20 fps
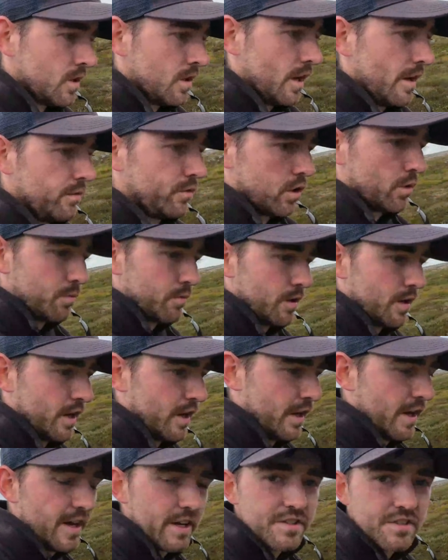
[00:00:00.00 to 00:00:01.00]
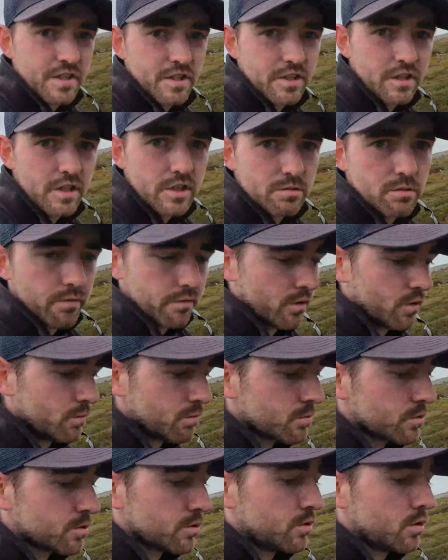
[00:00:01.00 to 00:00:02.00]
MWIS agrees with them,
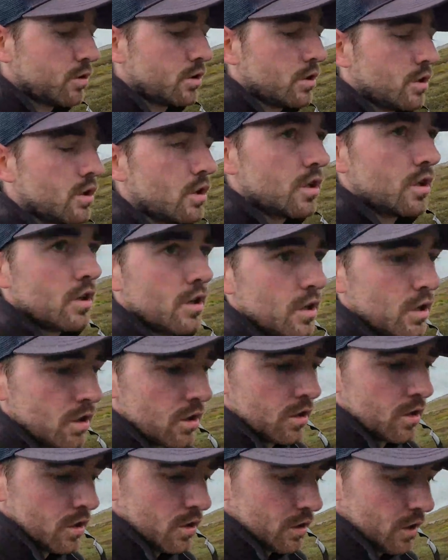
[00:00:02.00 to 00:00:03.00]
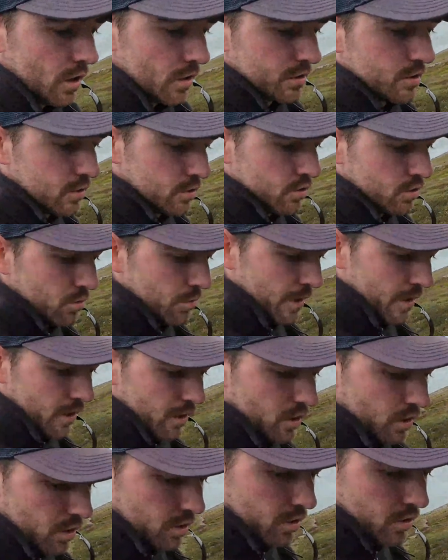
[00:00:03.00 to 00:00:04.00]
so that's the two
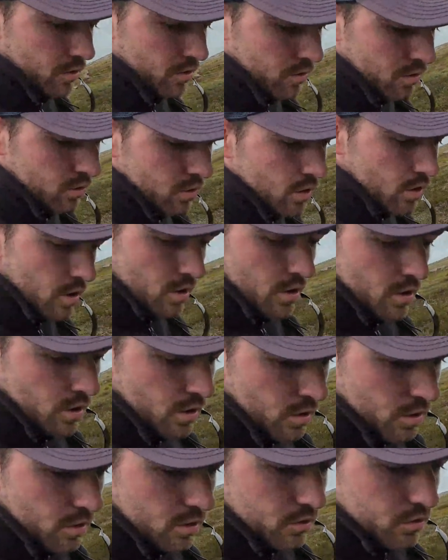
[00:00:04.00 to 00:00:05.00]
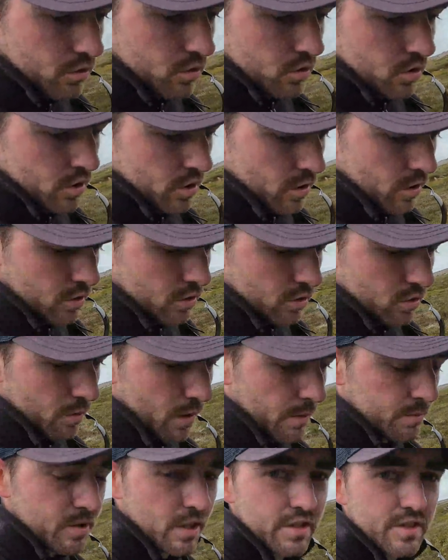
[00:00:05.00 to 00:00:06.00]
weather. It's usually the two
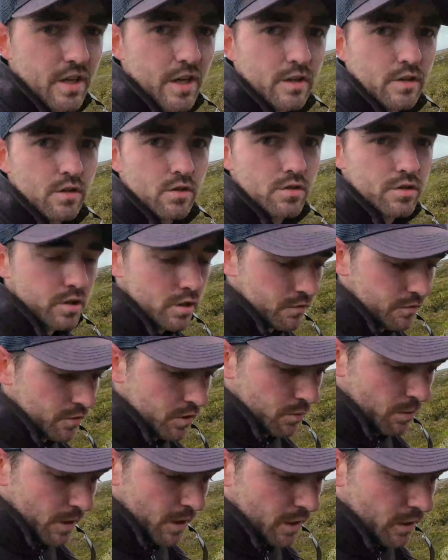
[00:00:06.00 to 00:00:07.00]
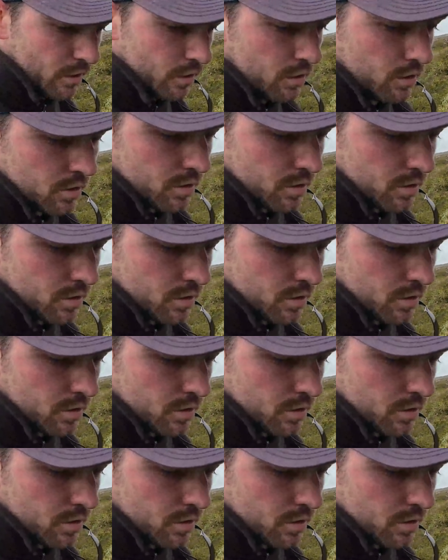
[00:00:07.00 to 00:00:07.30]
websites I use for the weather.